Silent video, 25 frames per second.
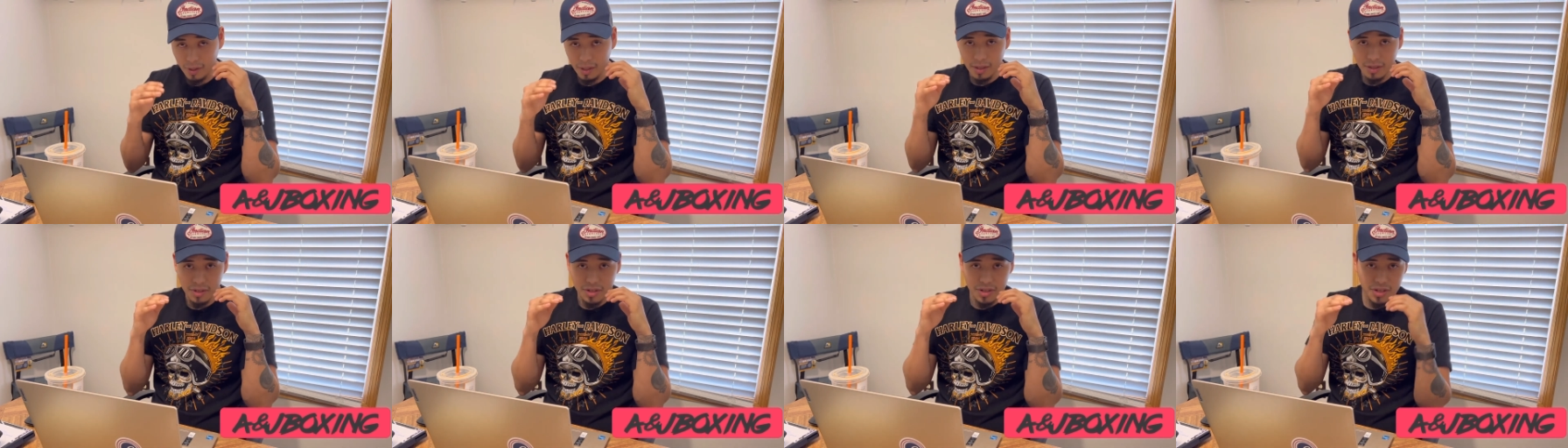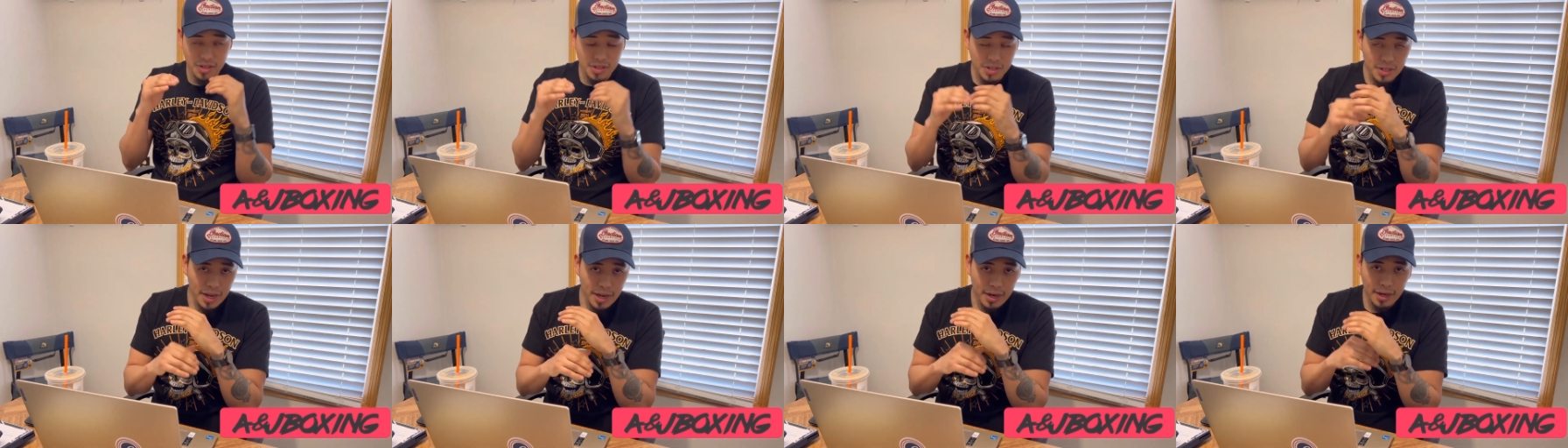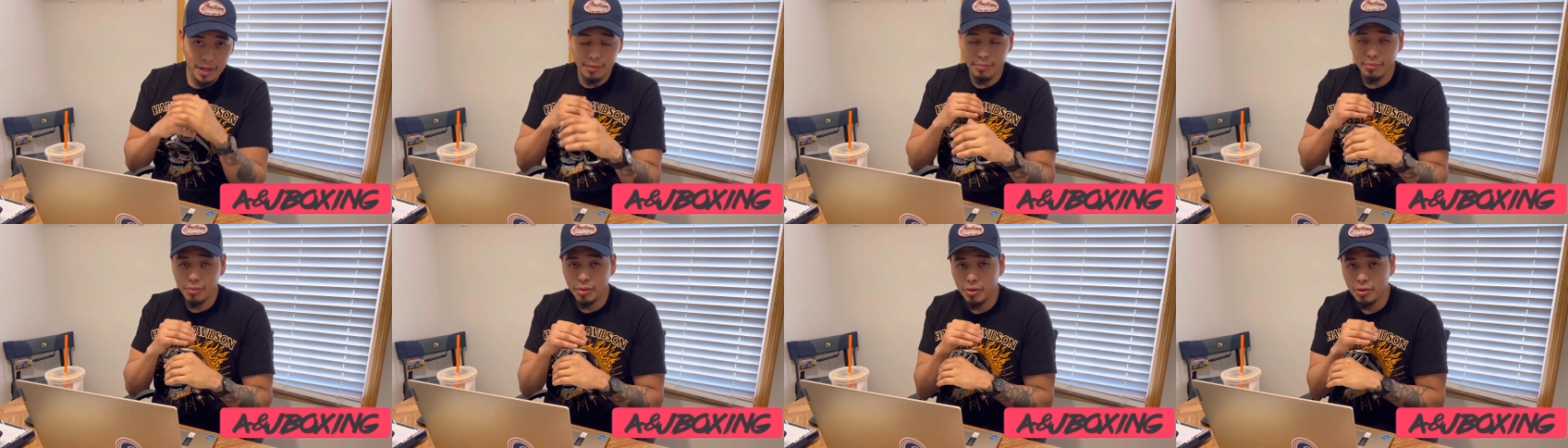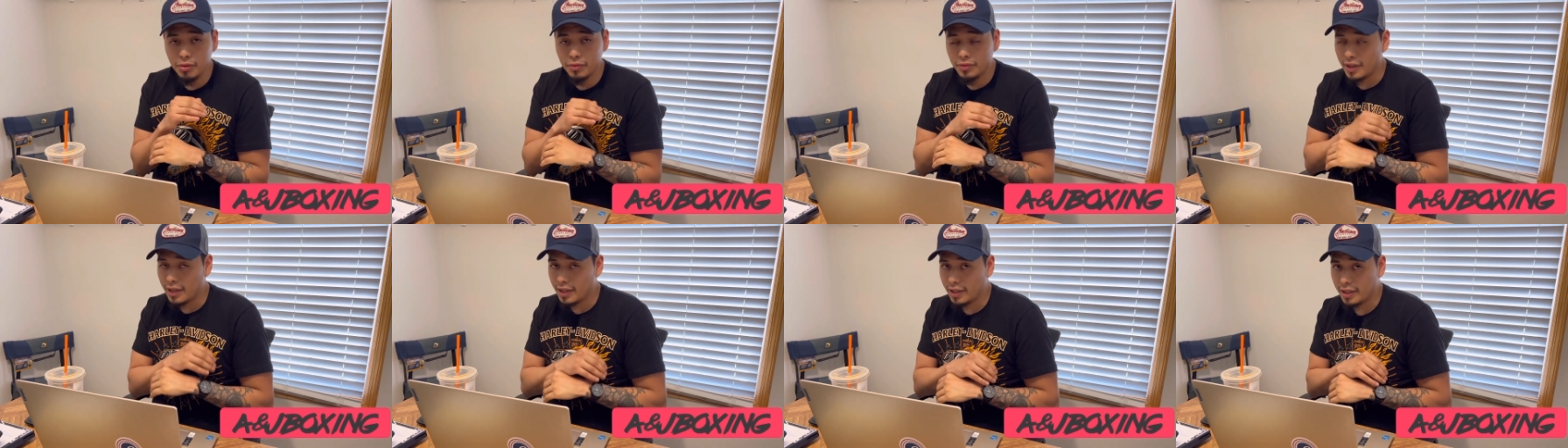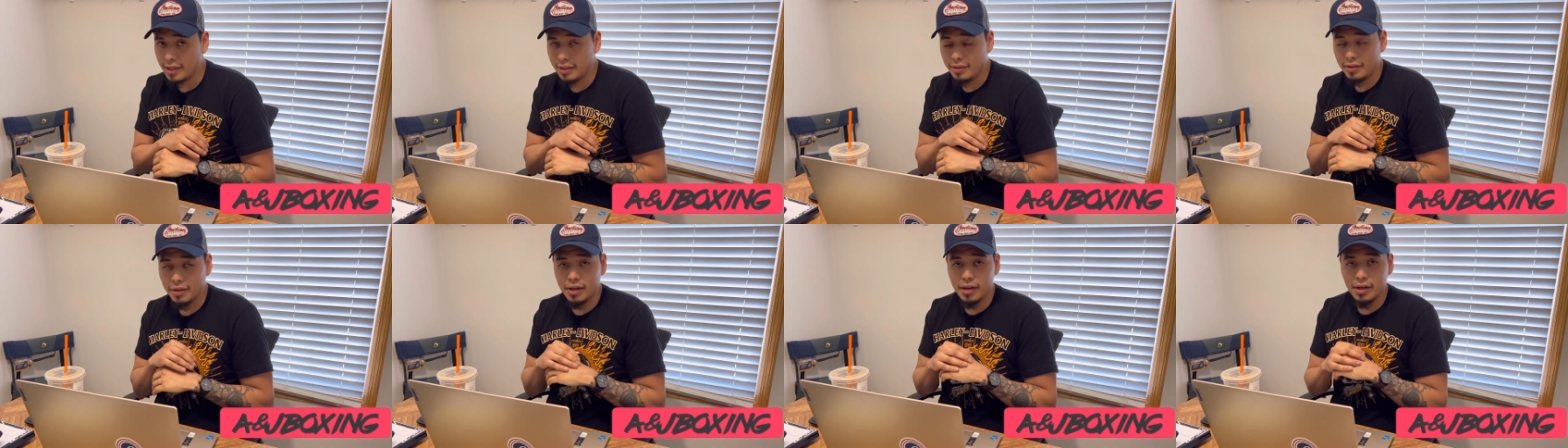stick and move like he
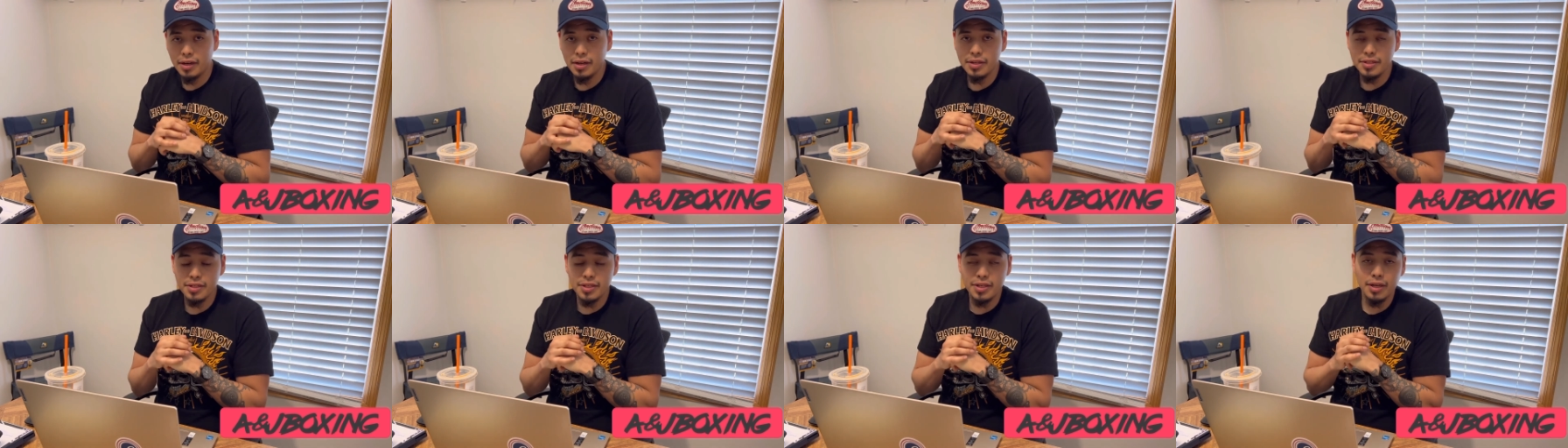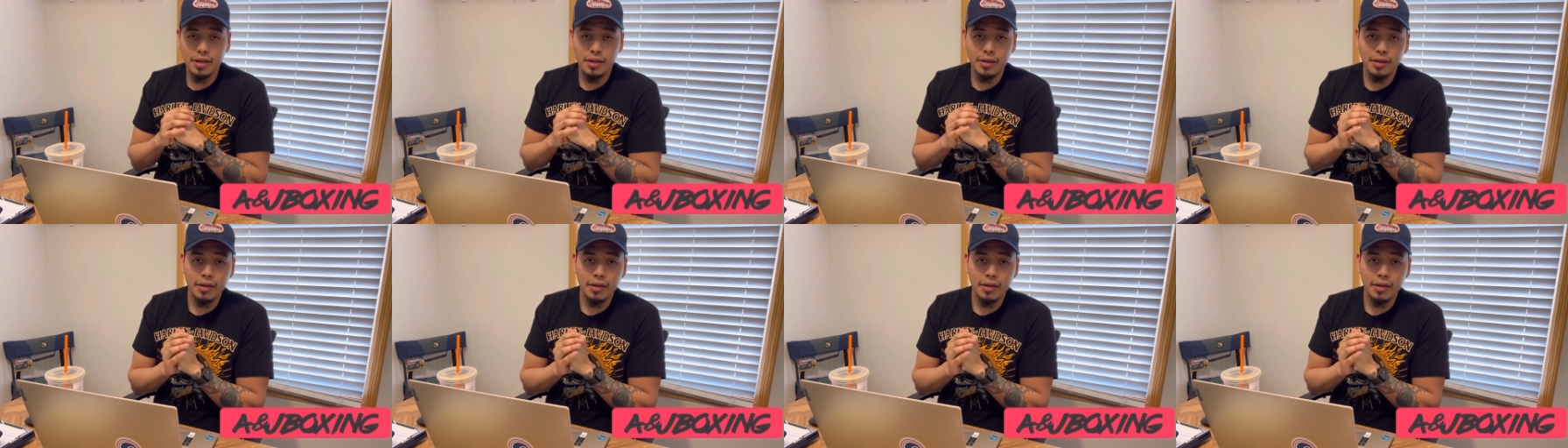does.